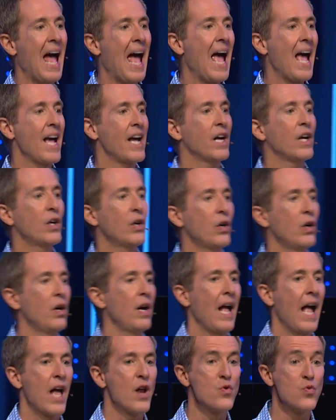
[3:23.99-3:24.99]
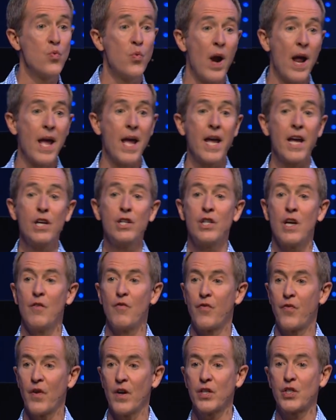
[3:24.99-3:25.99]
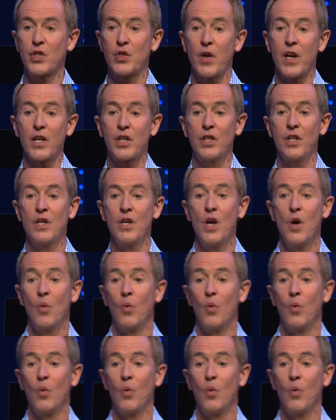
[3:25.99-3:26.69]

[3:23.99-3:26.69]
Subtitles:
anger and rage and frustration